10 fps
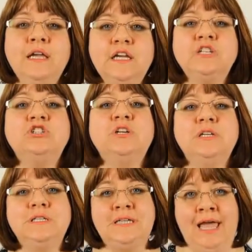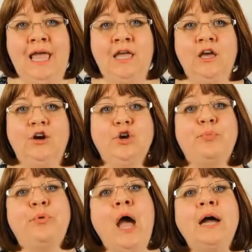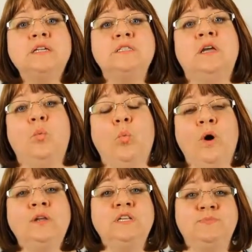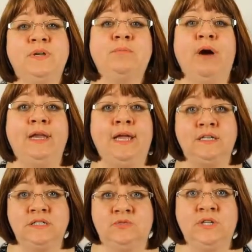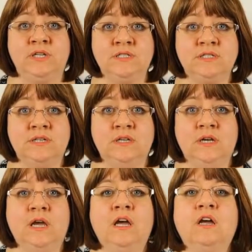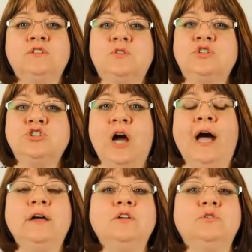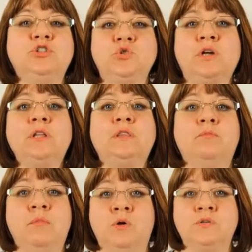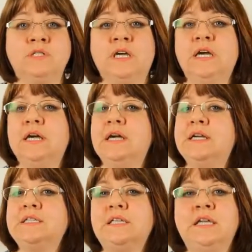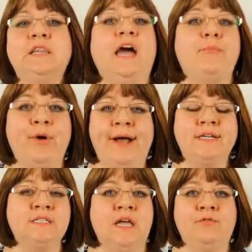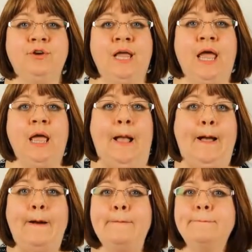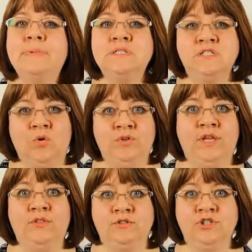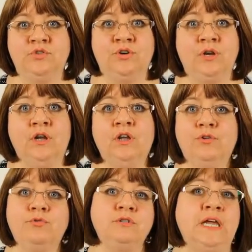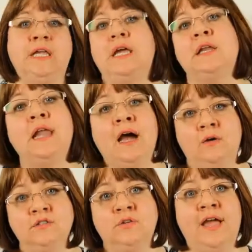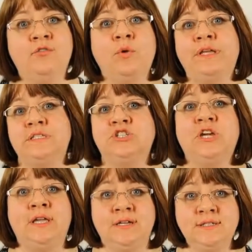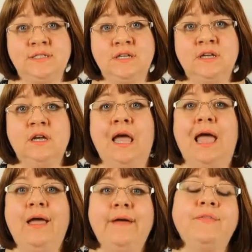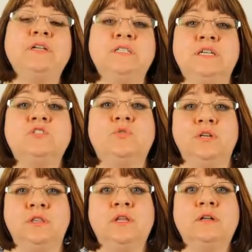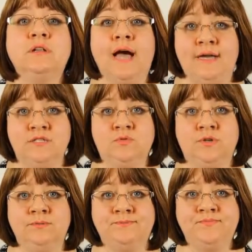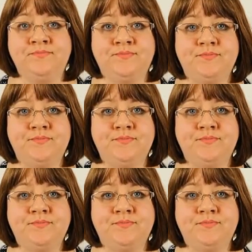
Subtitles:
Each day, you're practicing one of these big body activities. So the child who is struggling the most is getting that practice every day, but so are the other children. They're rotating in and out so that everyone gets a chance. And these things are in the classroom.